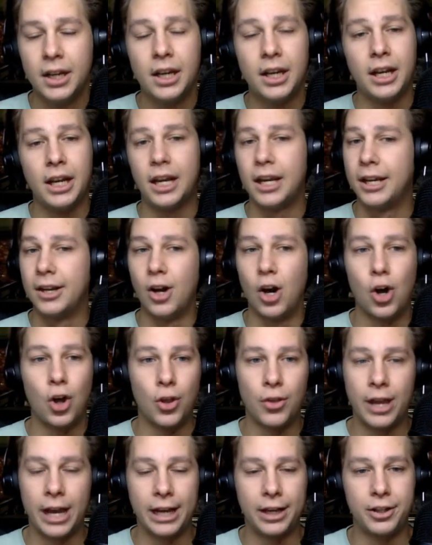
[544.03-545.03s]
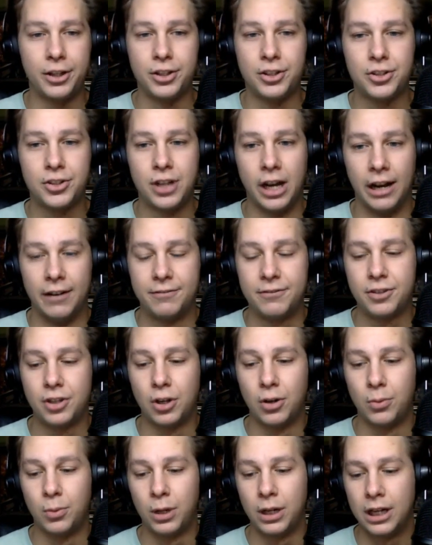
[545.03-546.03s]
and all that good stuff.
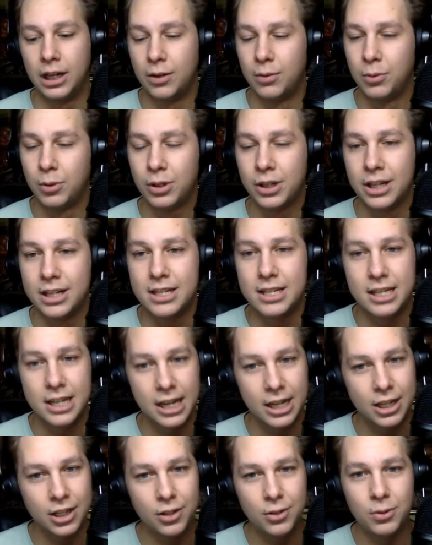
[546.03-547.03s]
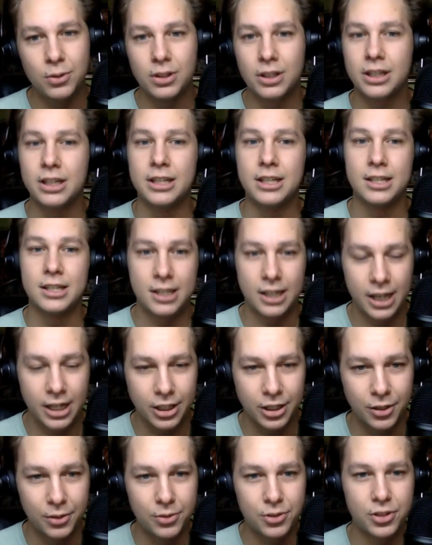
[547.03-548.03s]
So we'll continue
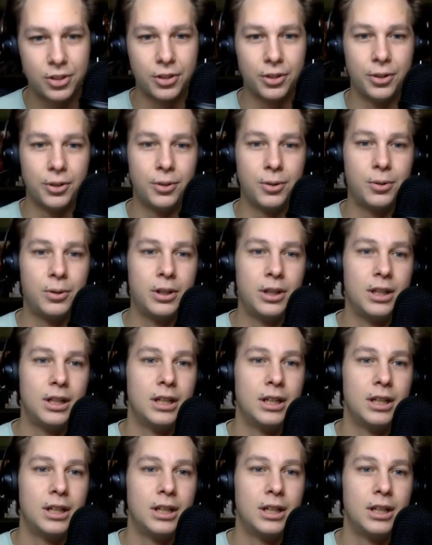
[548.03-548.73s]
to,